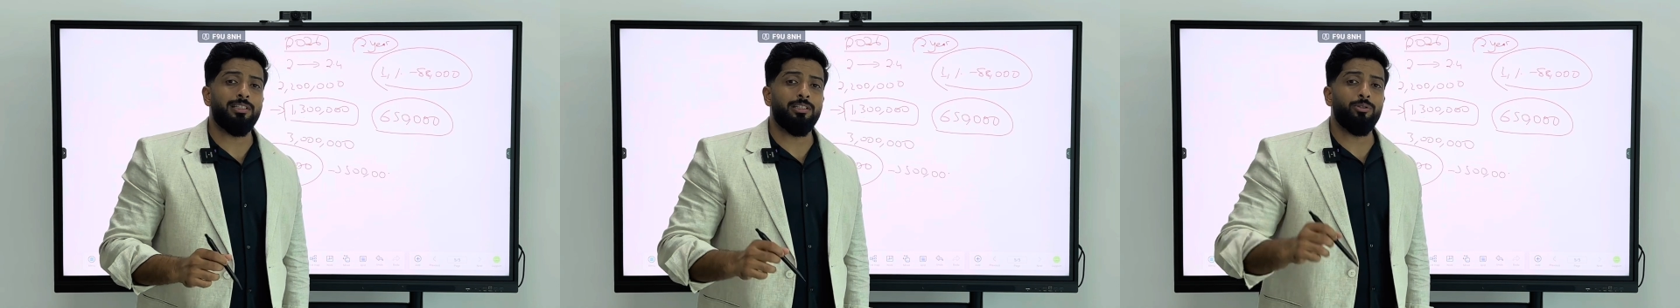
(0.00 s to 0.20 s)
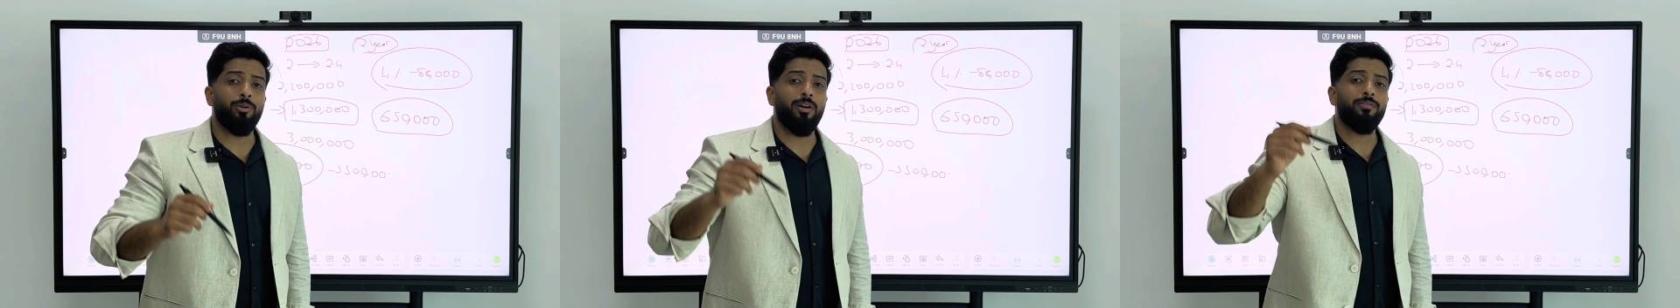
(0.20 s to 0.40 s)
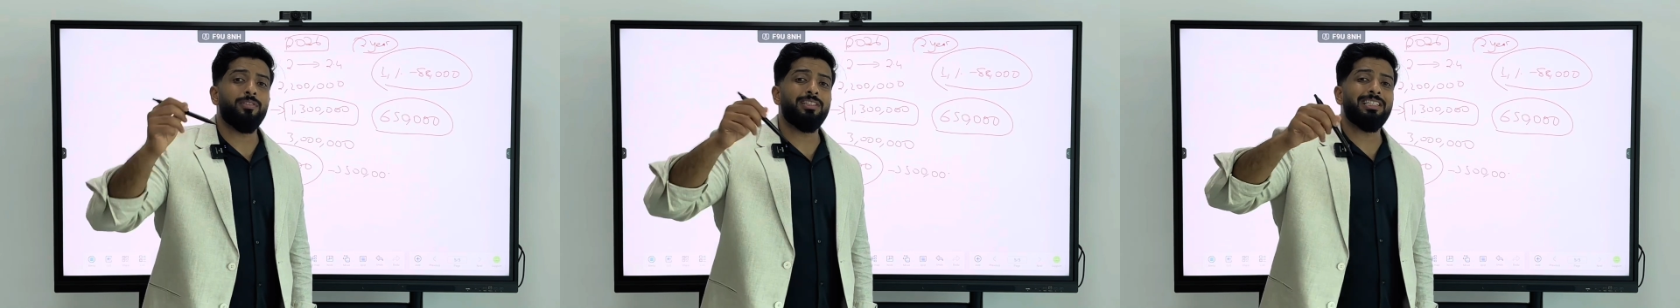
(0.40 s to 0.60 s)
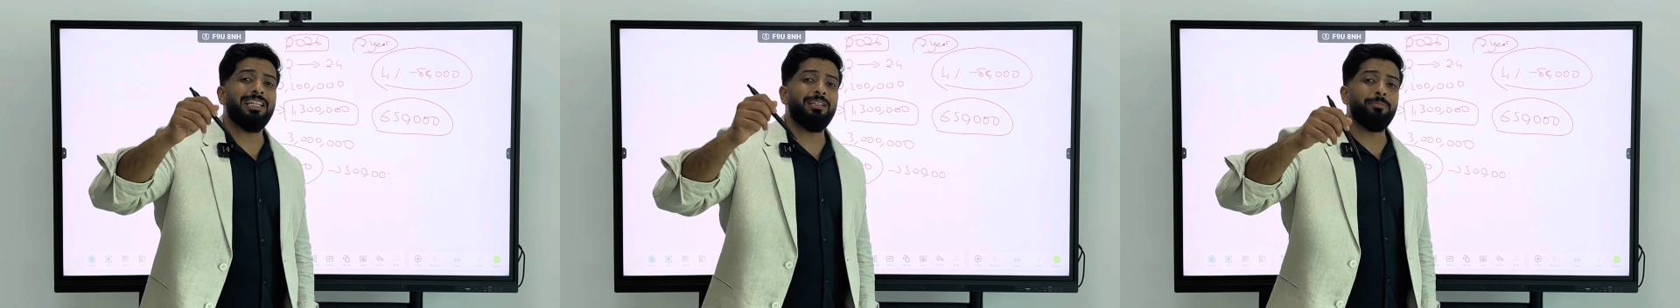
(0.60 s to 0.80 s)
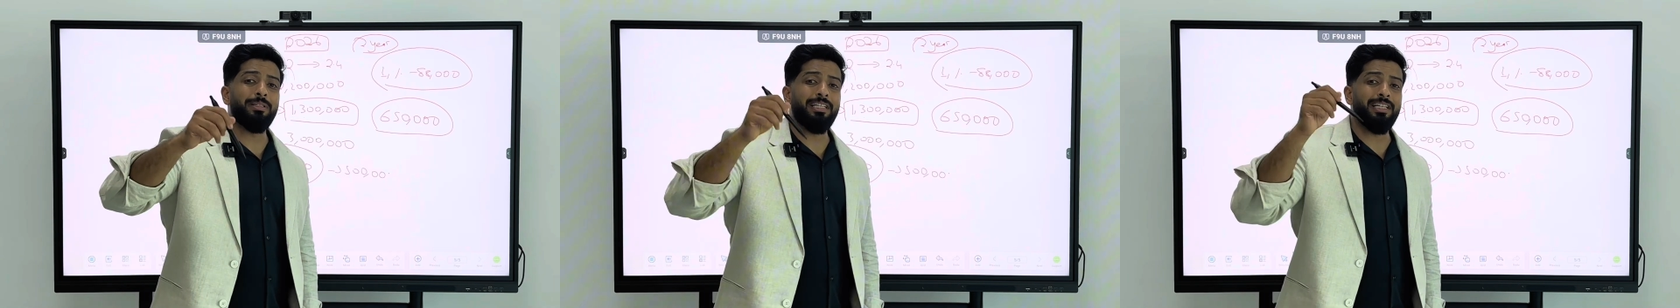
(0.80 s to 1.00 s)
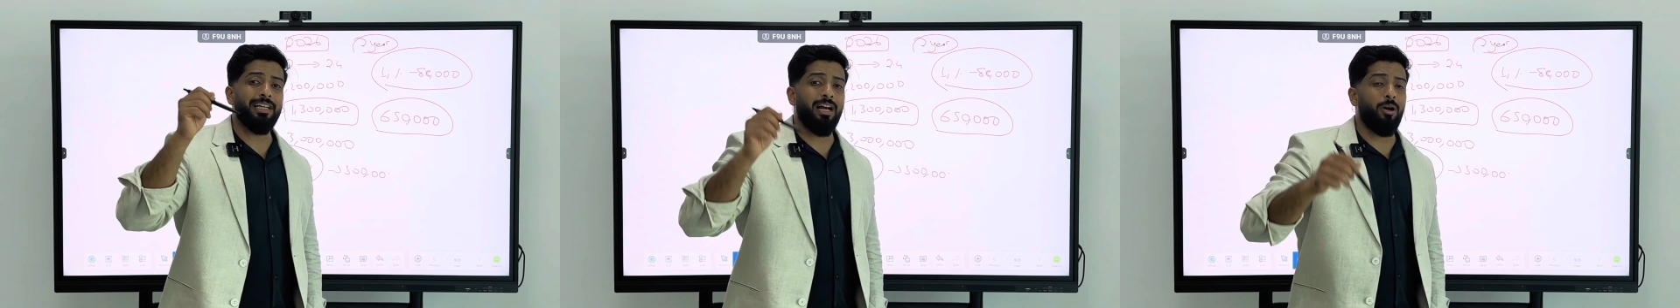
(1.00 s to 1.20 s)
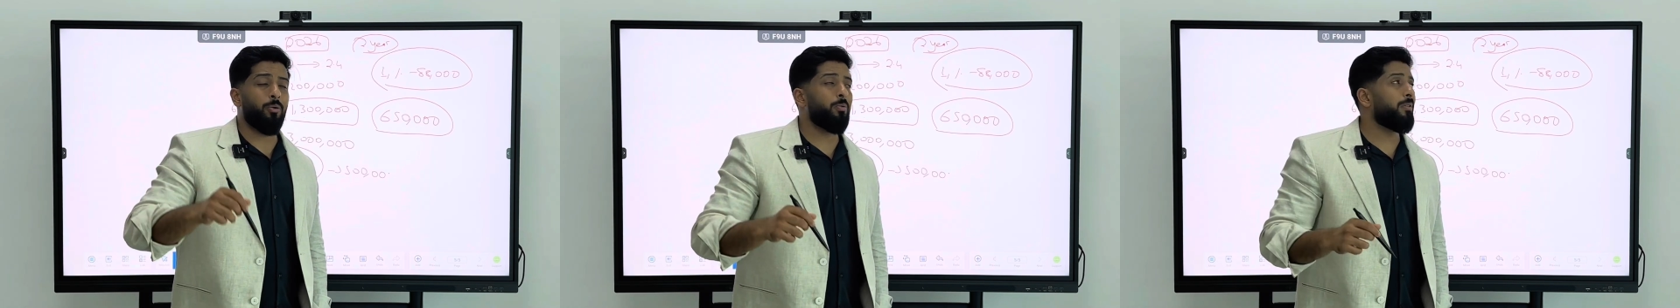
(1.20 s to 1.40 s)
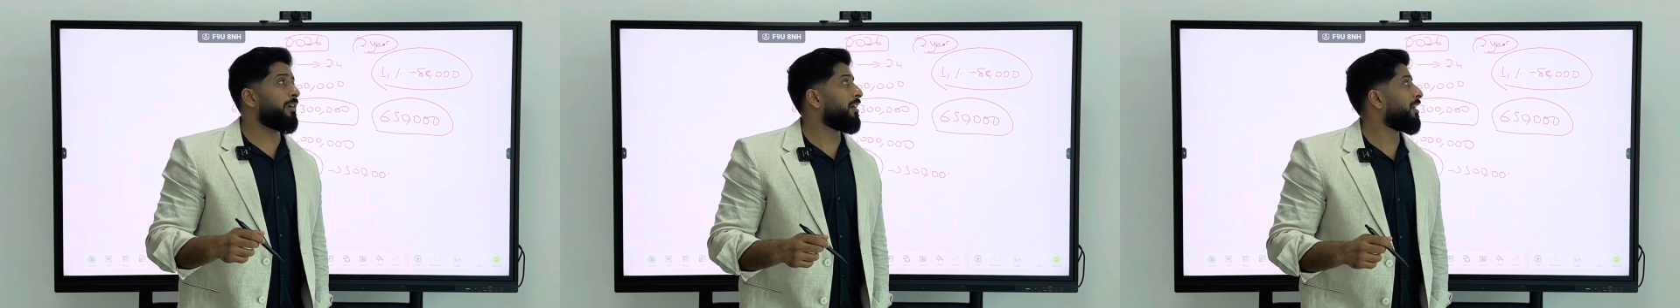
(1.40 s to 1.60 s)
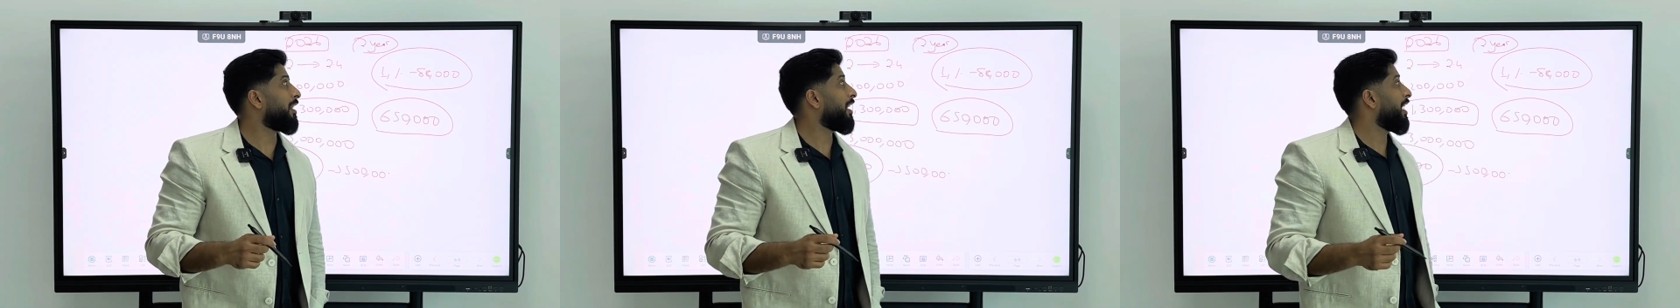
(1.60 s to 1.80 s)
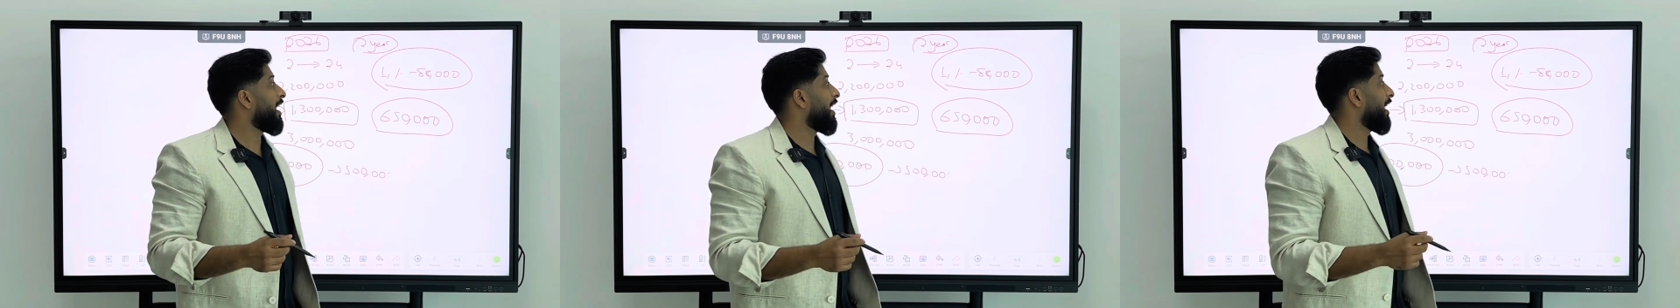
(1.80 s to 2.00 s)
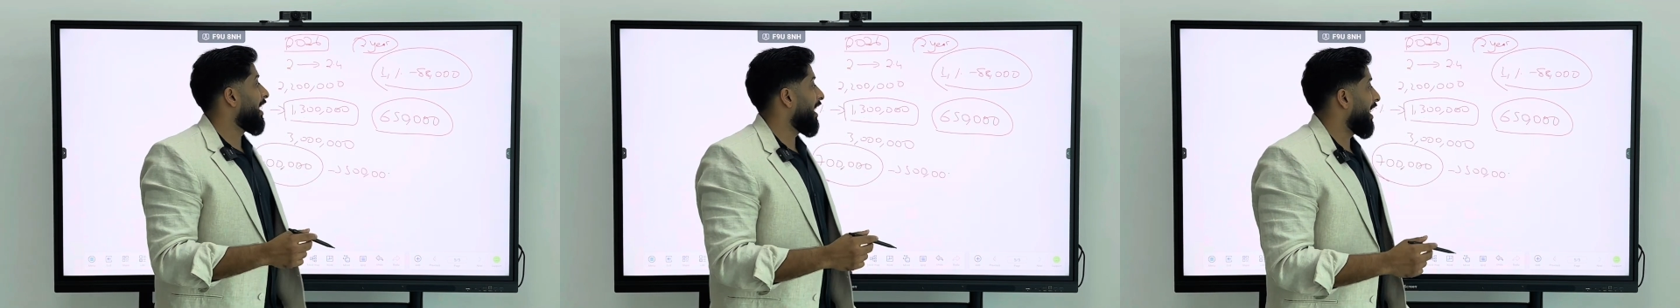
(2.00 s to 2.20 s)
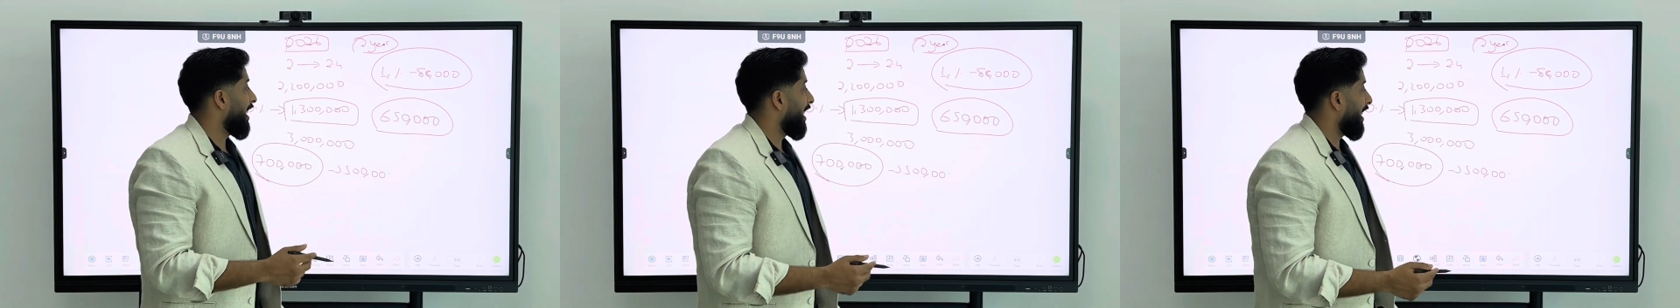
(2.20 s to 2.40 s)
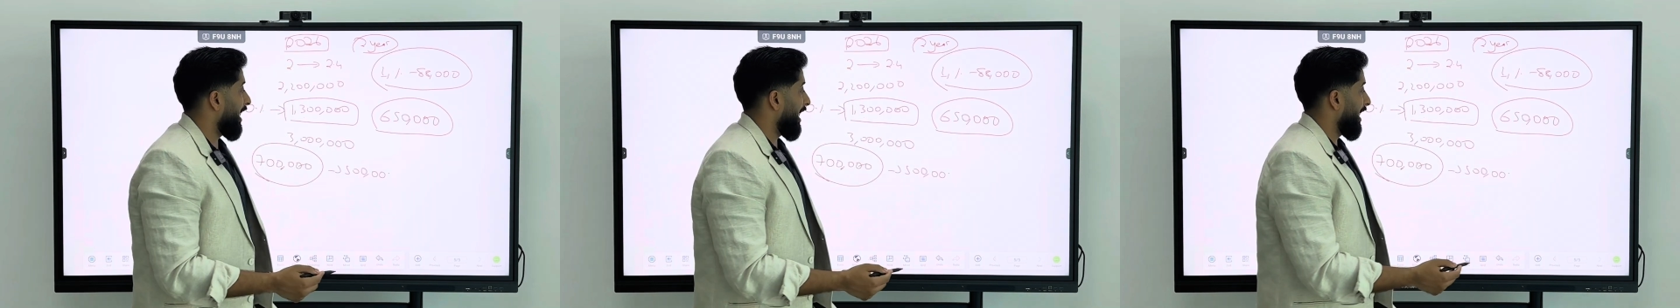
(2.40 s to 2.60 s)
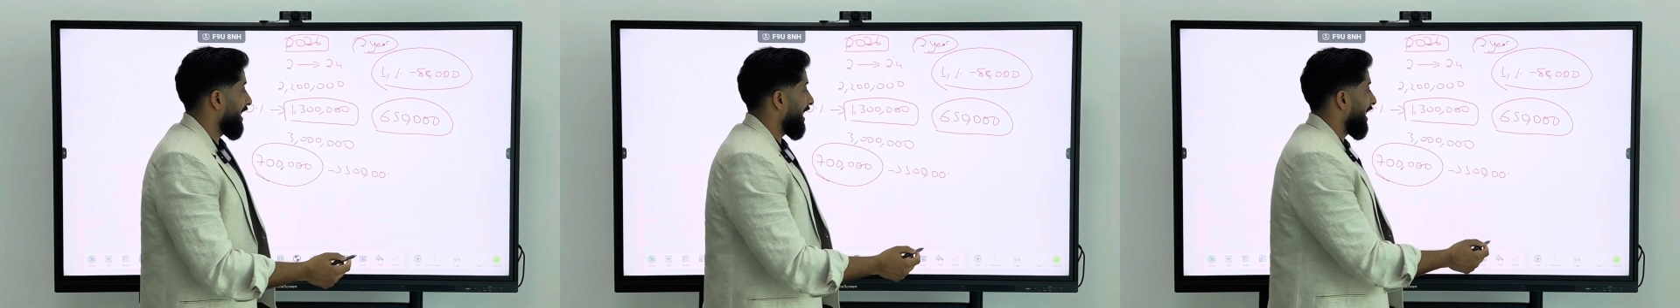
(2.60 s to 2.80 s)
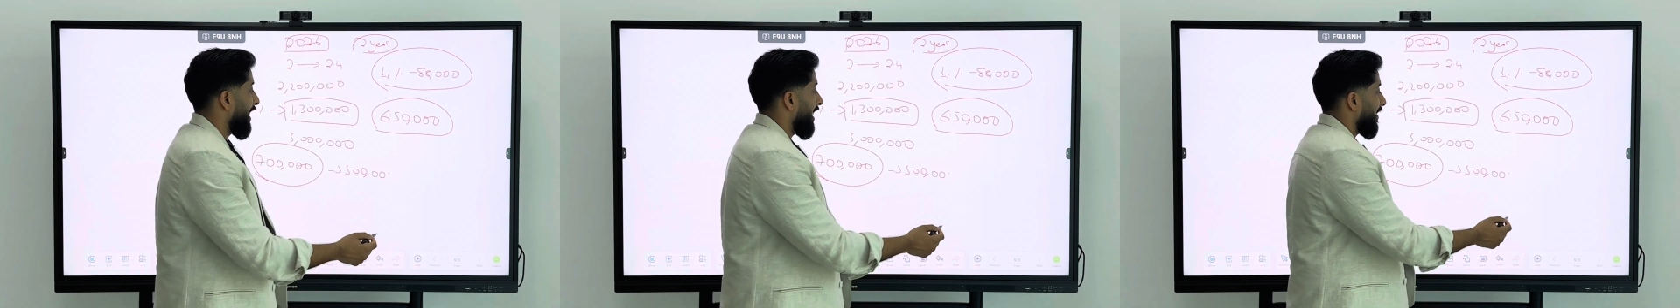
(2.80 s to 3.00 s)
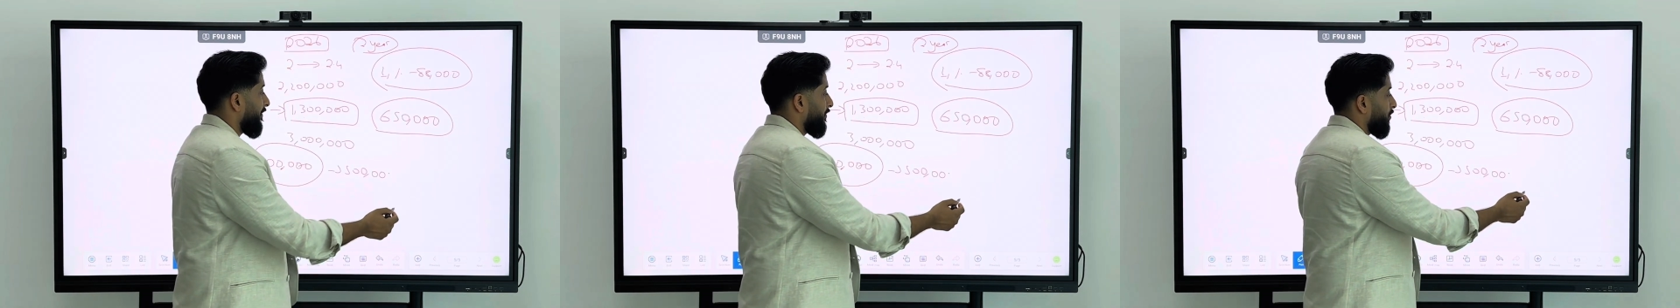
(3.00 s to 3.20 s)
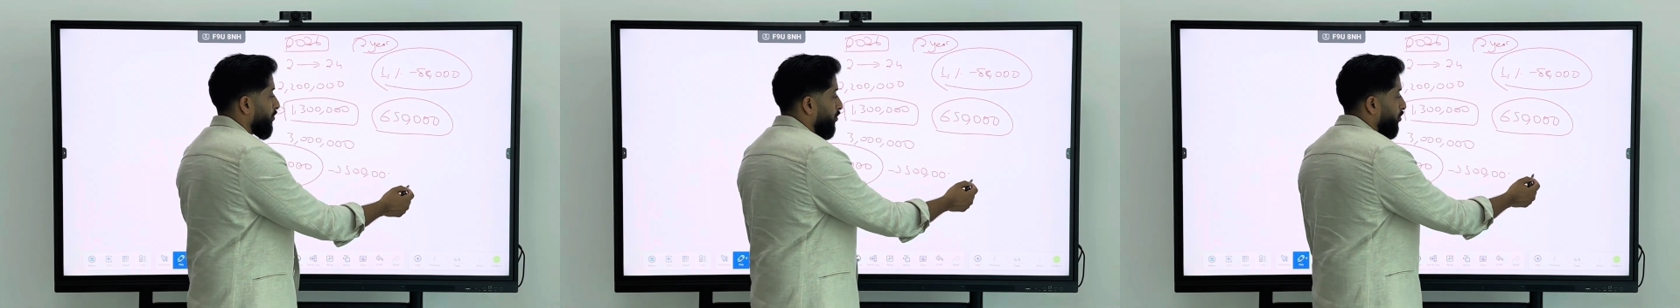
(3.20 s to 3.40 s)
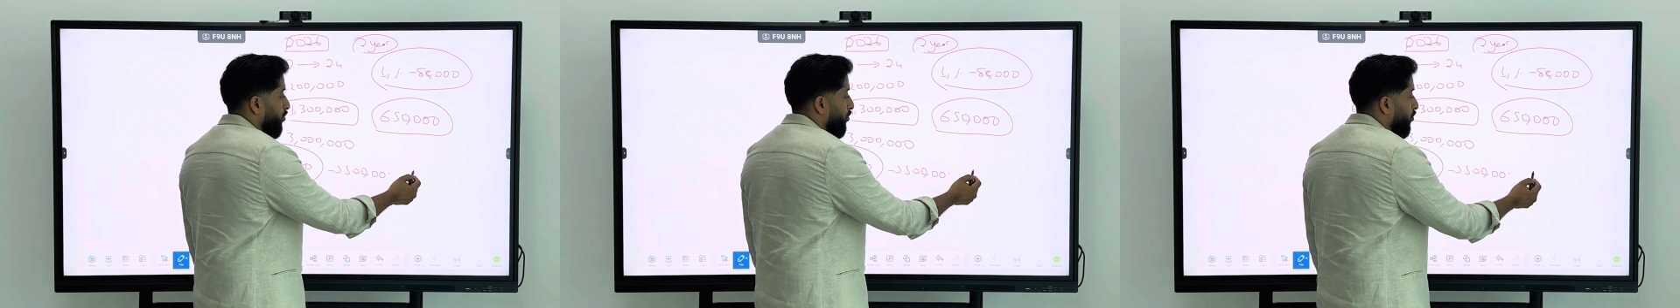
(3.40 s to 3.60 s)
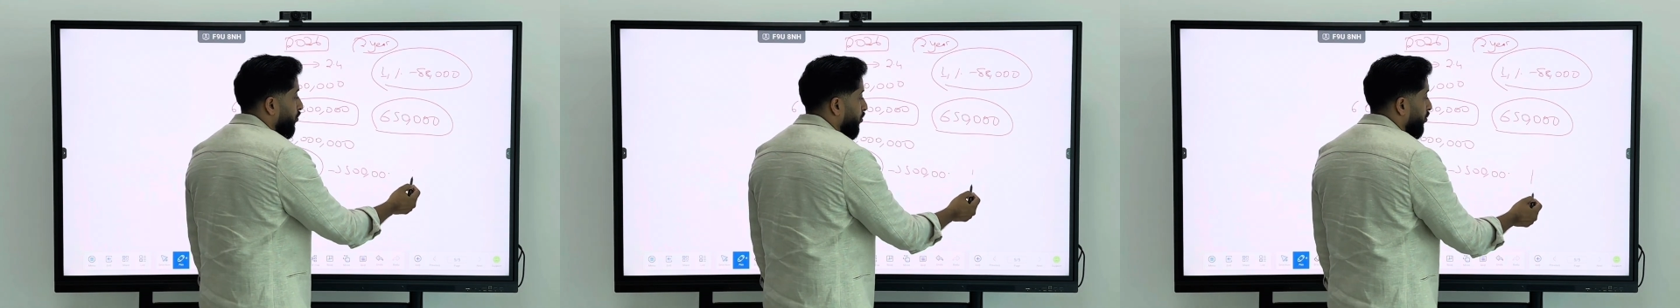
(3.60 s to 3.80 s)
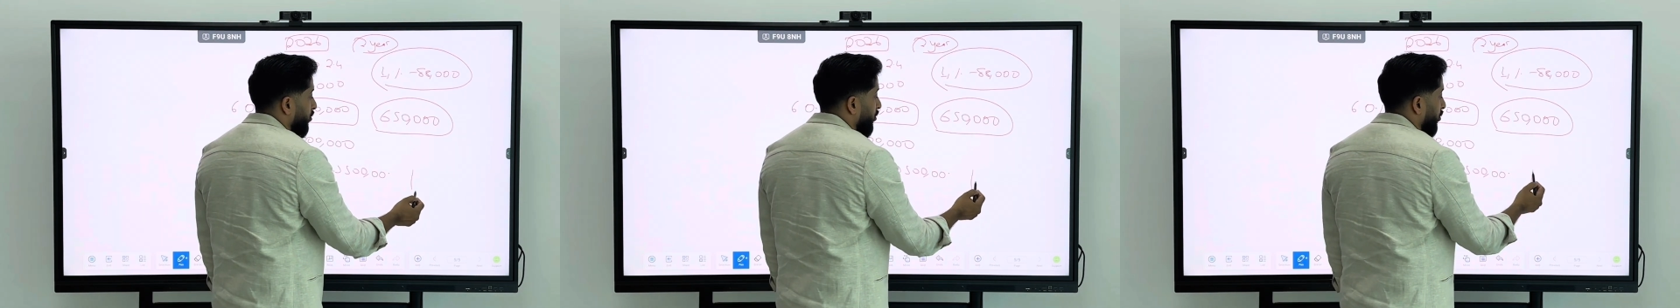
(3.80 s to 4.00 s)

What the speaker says: you have to tell me now. I'll have to choose